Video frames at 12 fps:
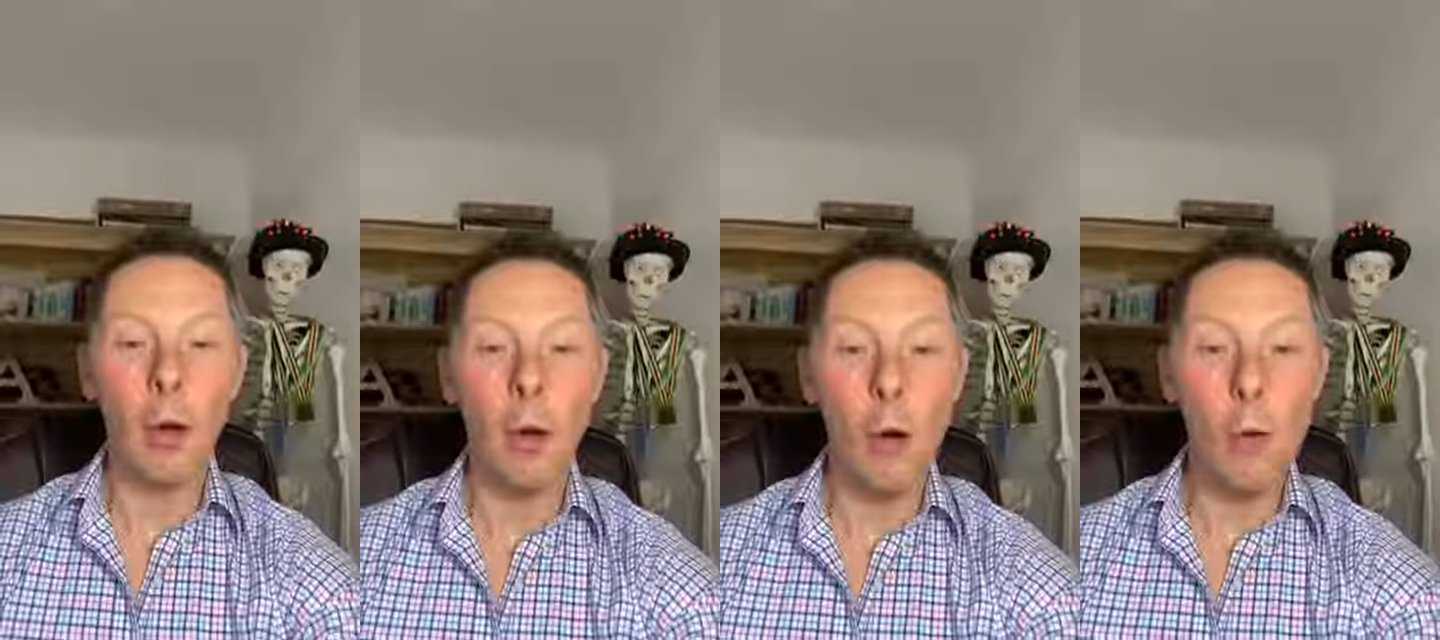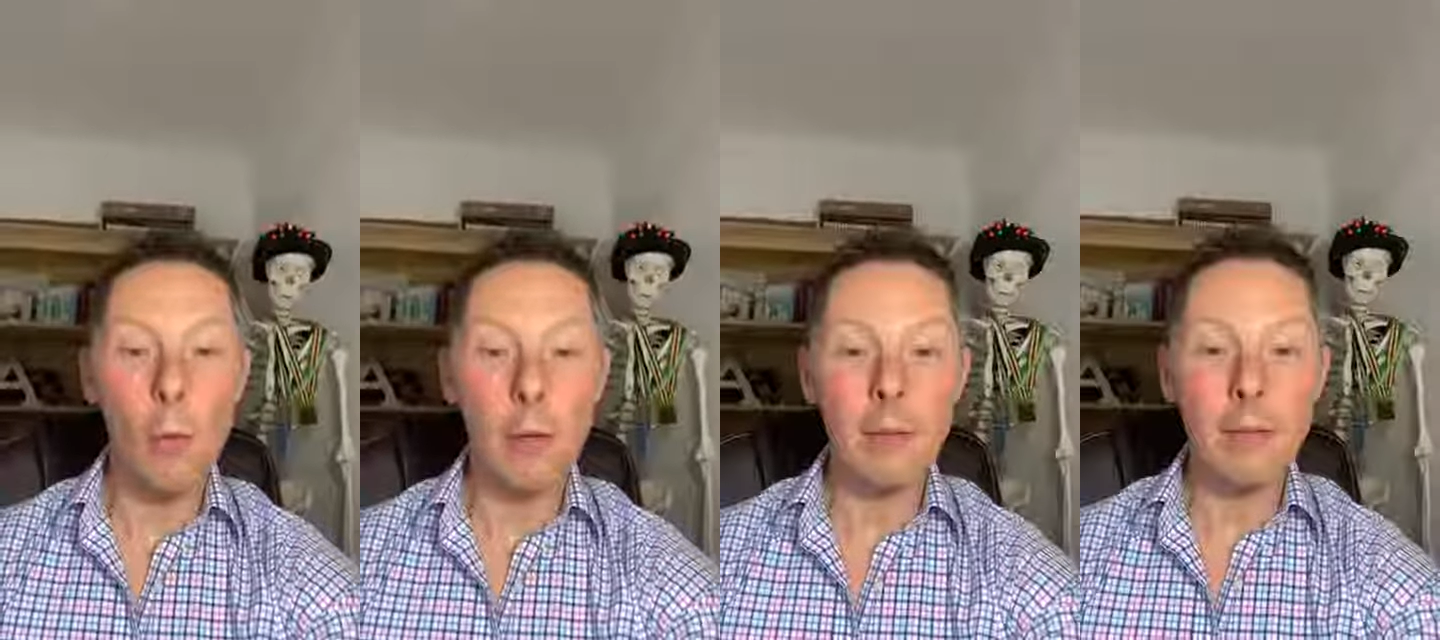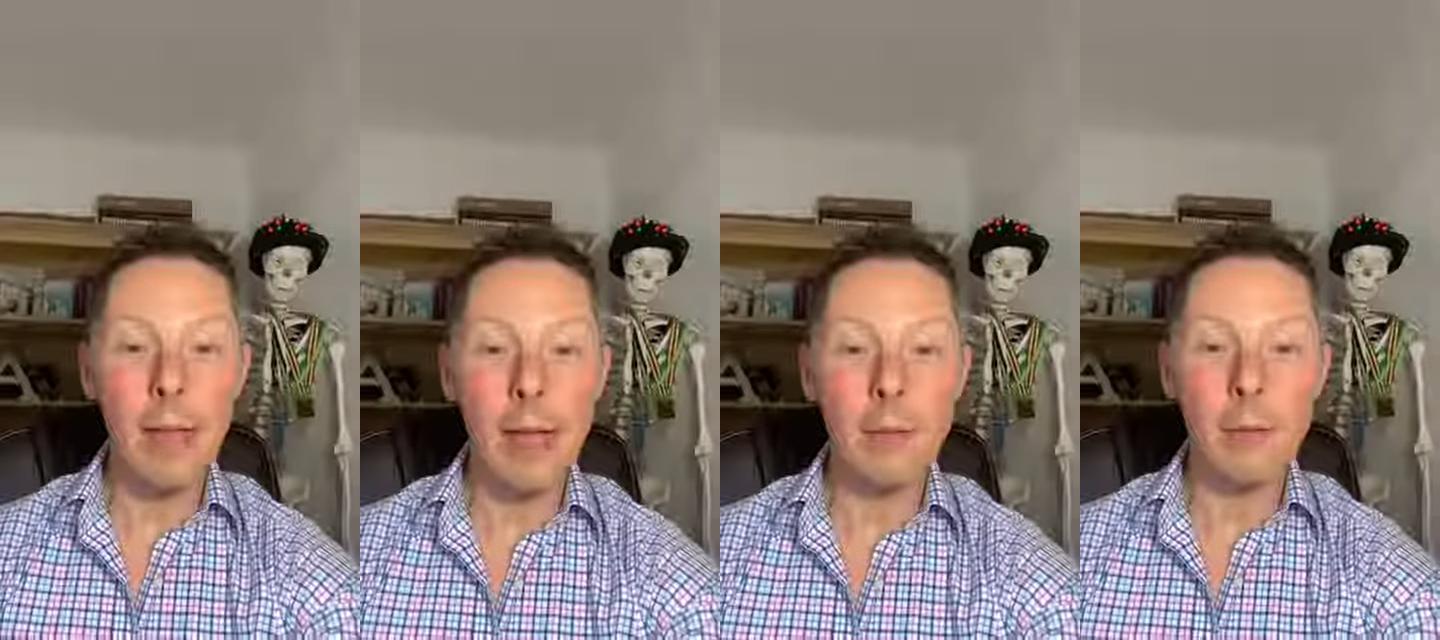always
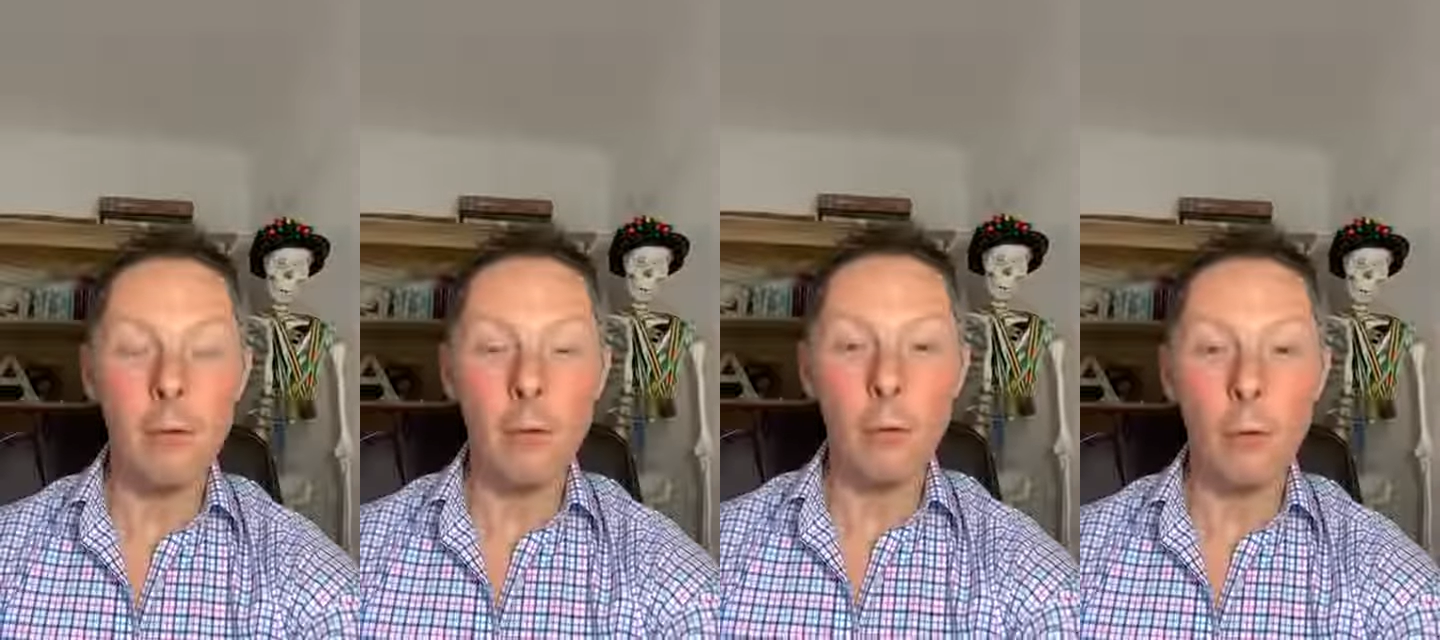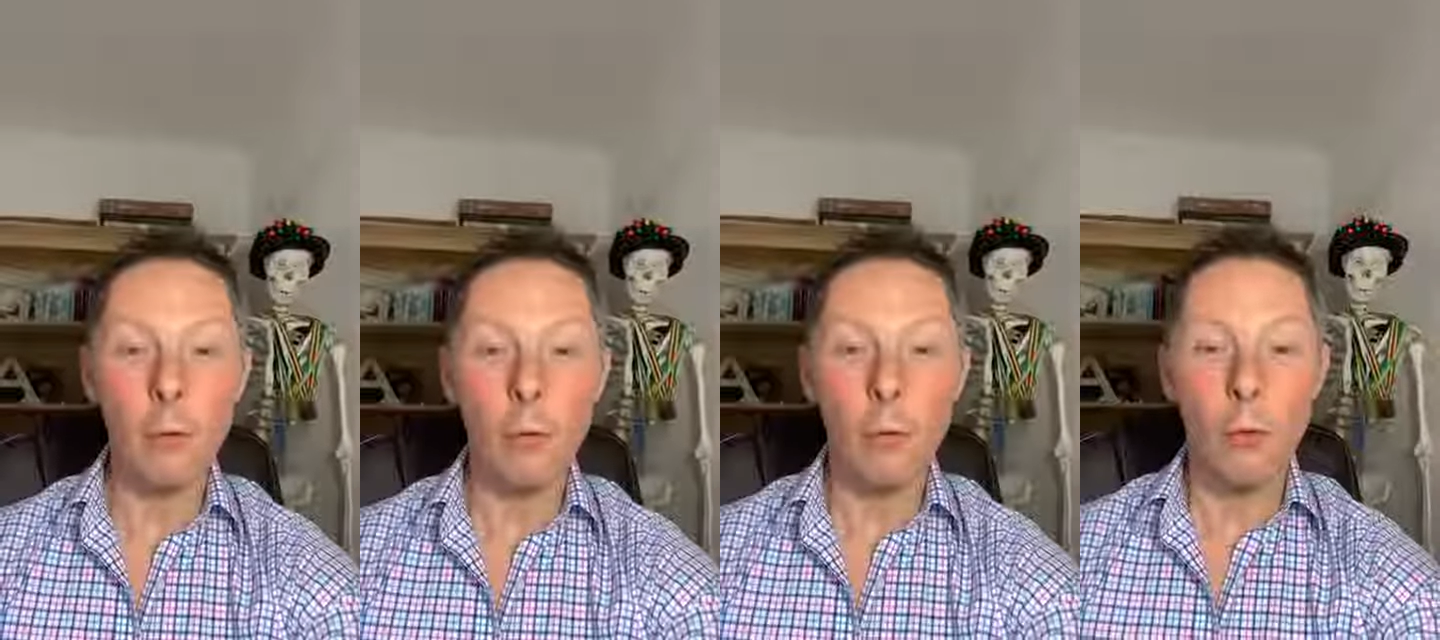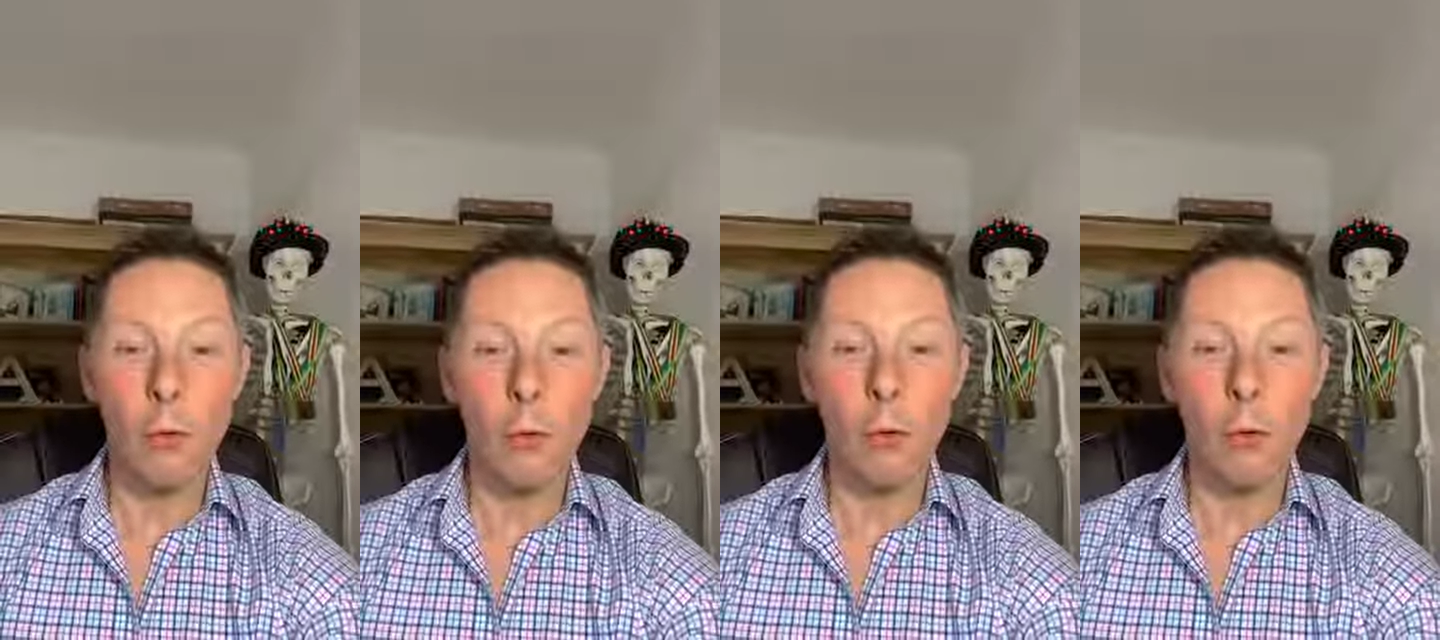tend to